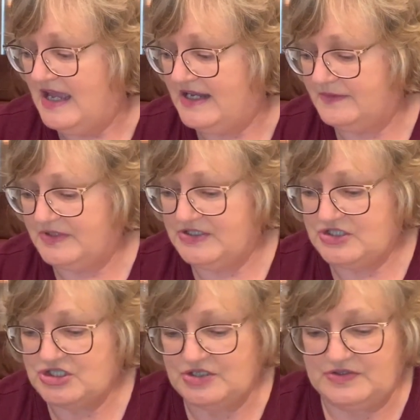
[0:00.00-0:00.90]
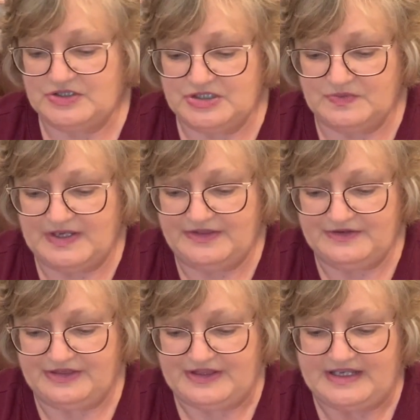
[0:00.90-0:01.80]
And I wanted to show you two other
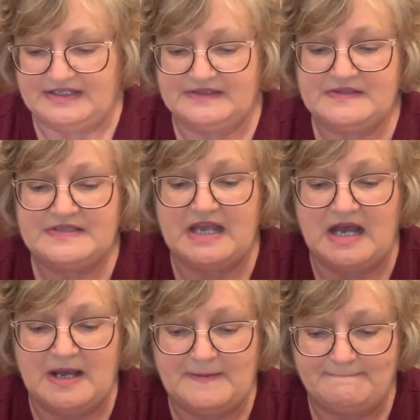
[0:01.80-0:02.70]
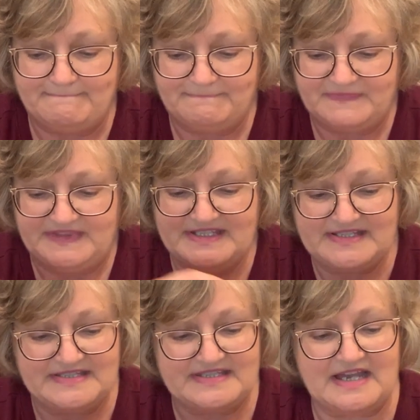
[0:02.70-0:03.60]
things.
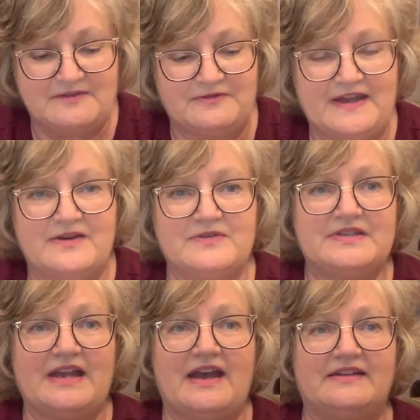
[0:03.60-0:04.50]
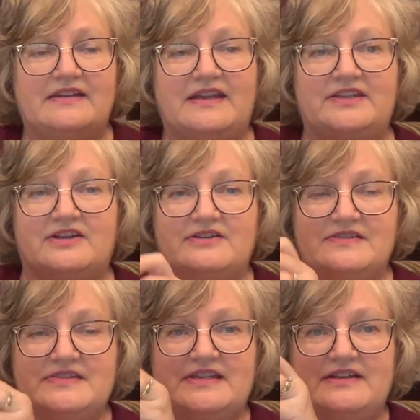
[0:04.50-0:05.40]
This I found at a yard
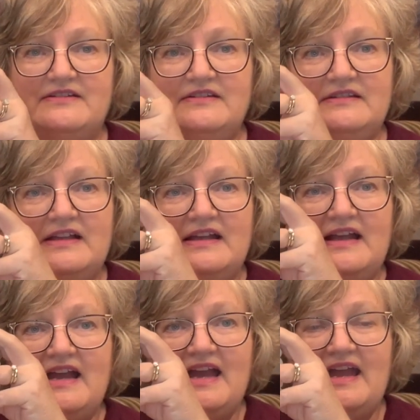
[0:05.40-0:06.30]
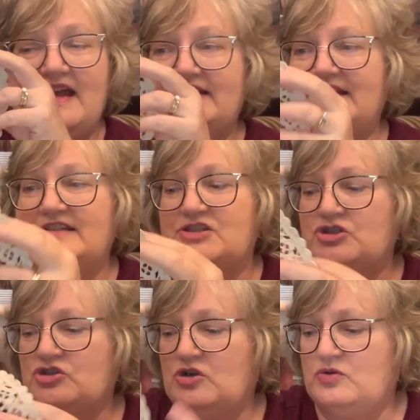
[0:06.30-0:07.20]
sale, and it's
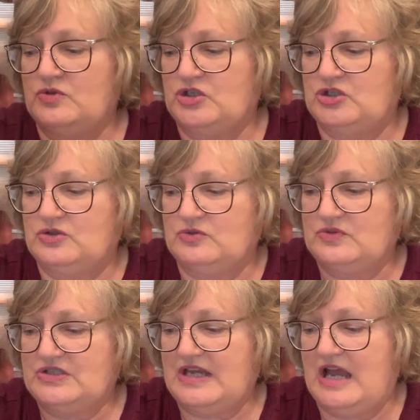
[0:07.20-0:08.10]
so cute.